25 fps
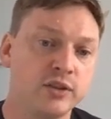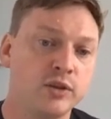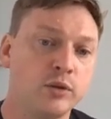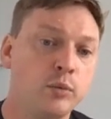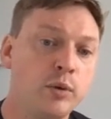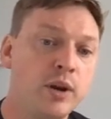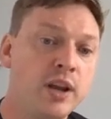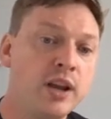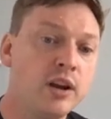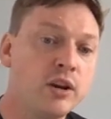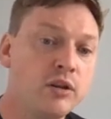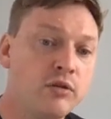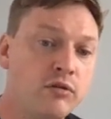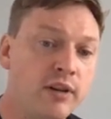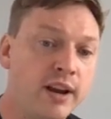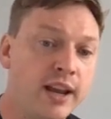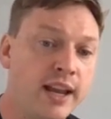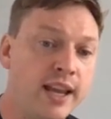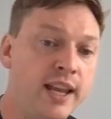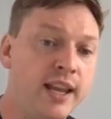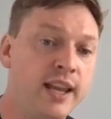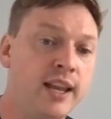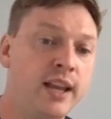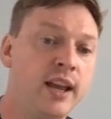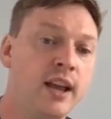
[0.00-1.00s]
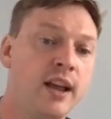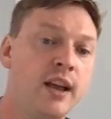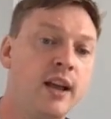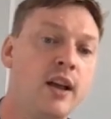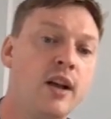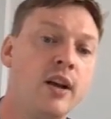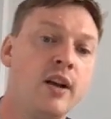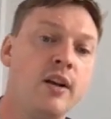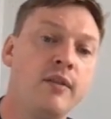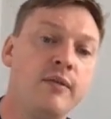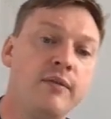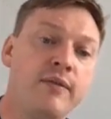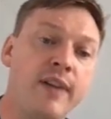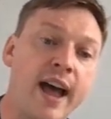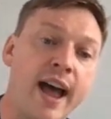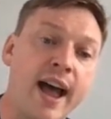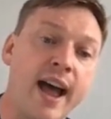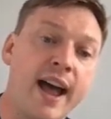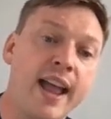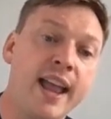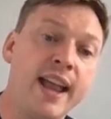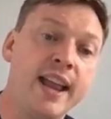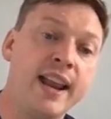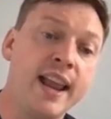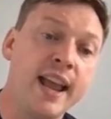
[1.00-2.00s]
we agree
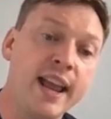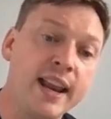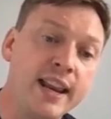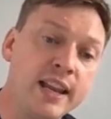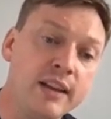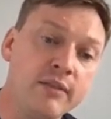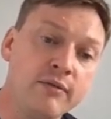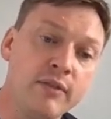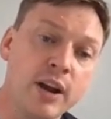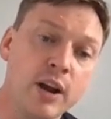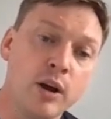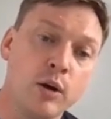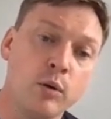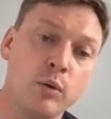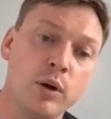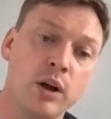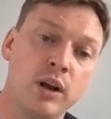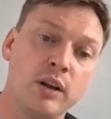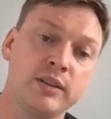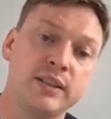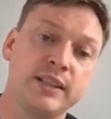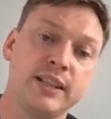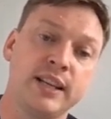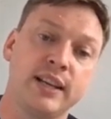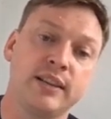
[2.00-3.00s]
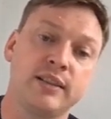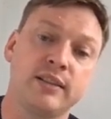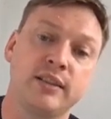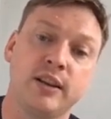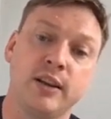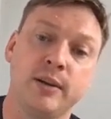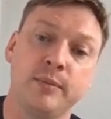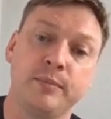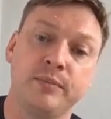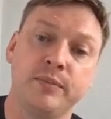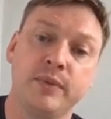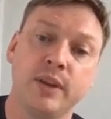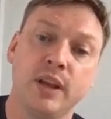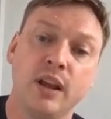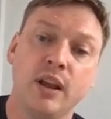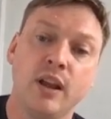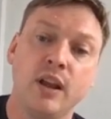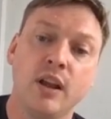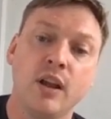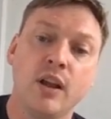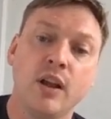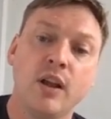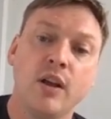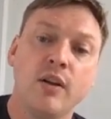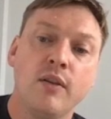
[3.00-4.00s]
that in any real world system,
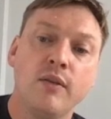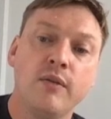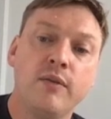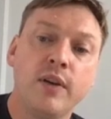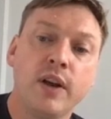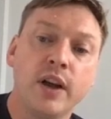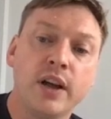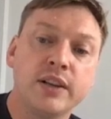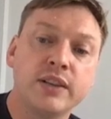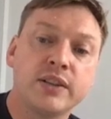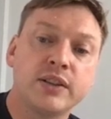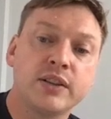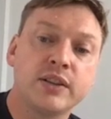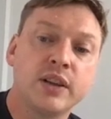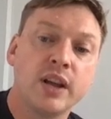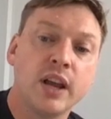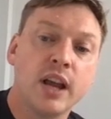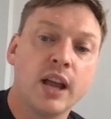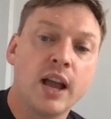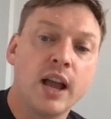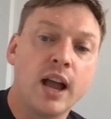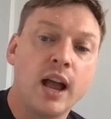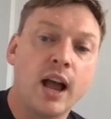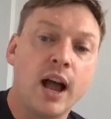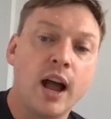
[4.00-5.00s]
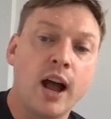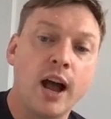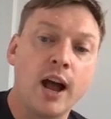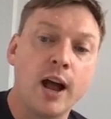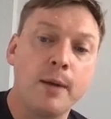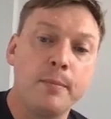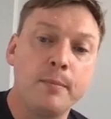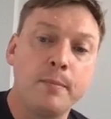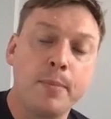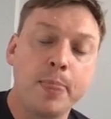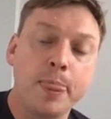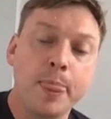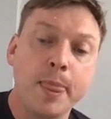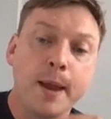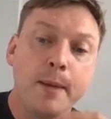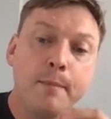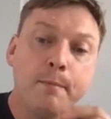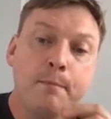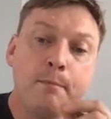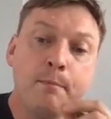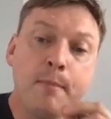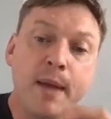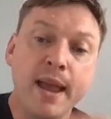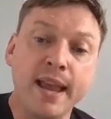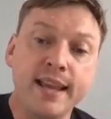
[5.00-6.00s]
that
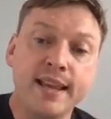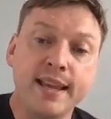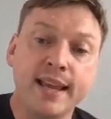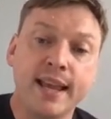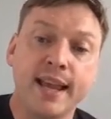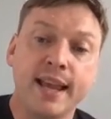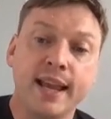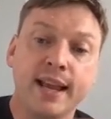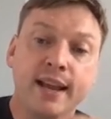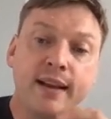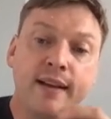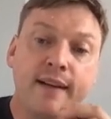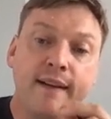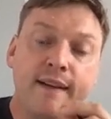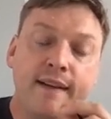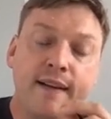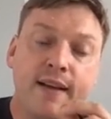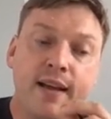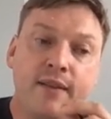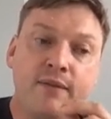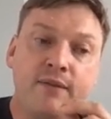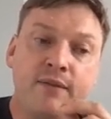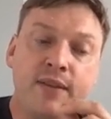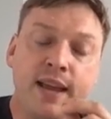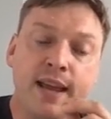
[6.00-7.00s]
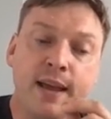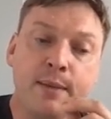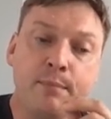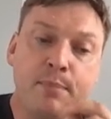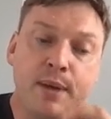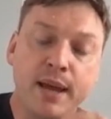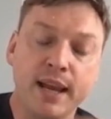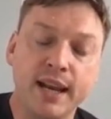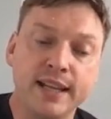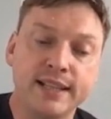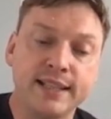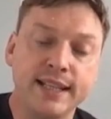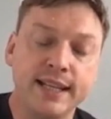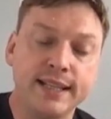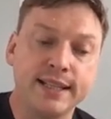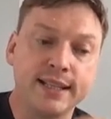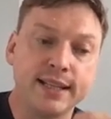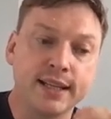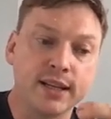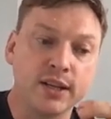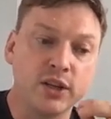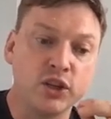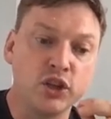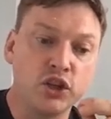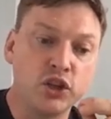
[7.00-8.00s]
making the ability to
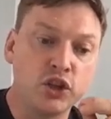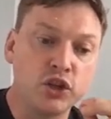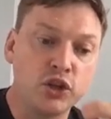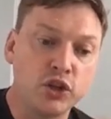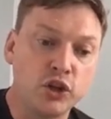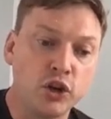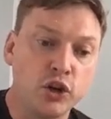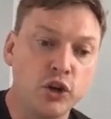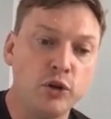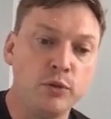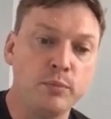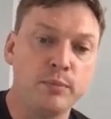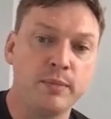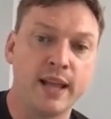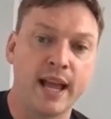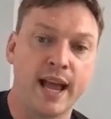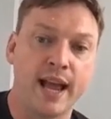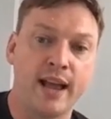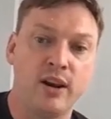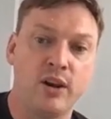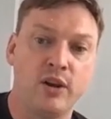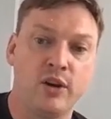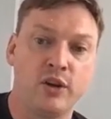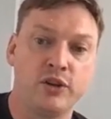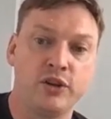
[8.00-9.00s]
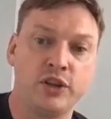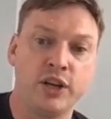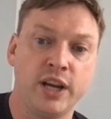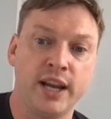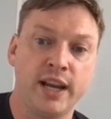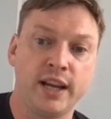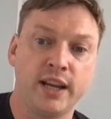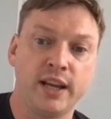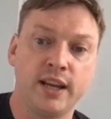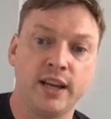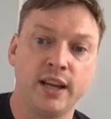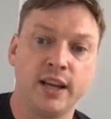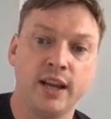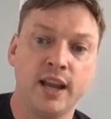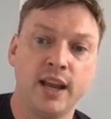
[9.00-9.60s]
consume that logic